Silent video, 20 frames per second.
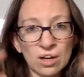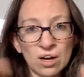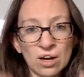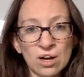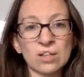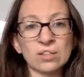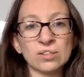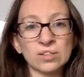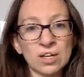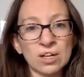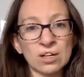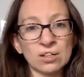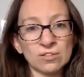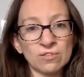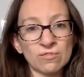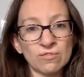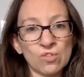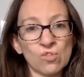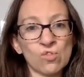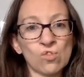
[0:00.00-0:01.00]
contact
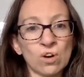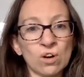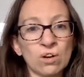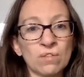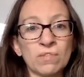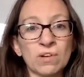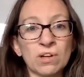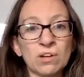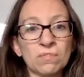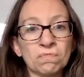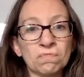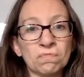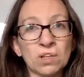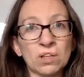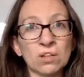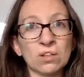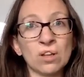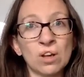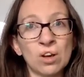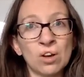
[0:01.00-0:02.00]
form
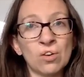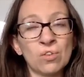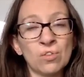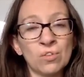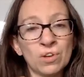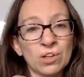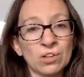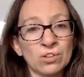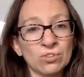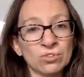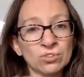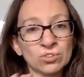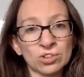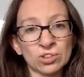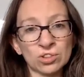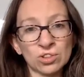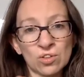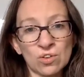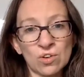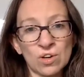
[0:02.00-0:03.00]
below, and you'll
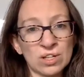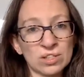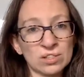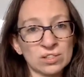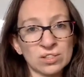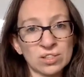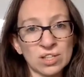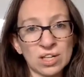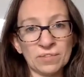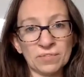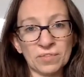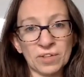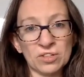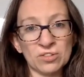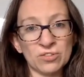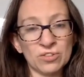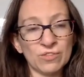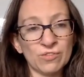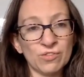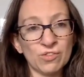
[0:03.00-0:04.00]
just go ahead and type in
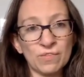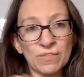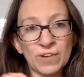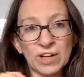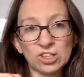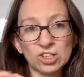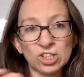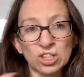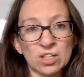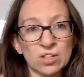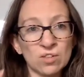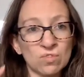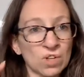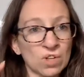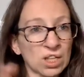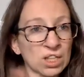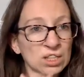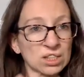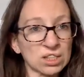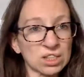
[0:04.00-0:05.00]
your information and
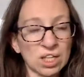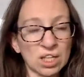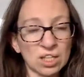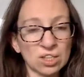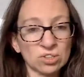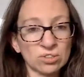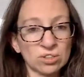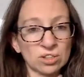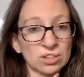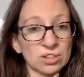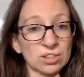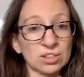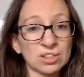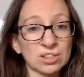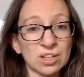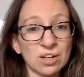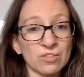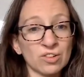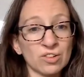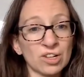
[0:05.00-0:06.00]
we can schedule a
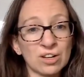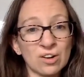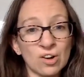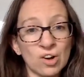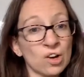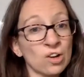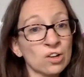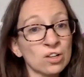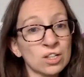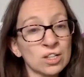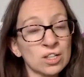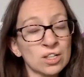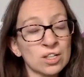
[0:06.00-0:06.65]
discovery call.